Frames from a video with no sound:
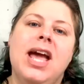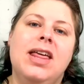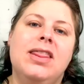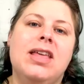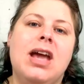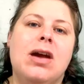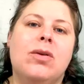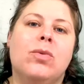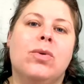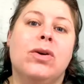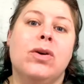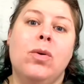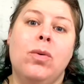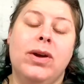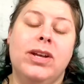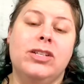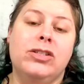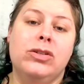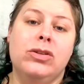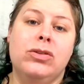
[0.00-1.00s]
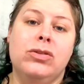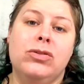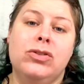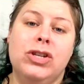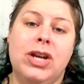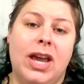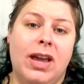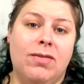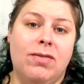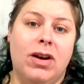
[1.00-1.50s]
that we're going to
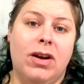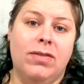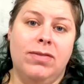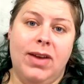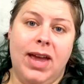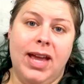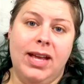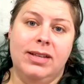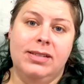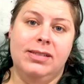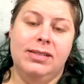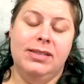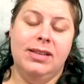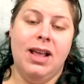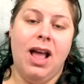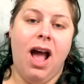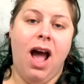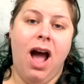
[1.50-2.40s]
shave our face.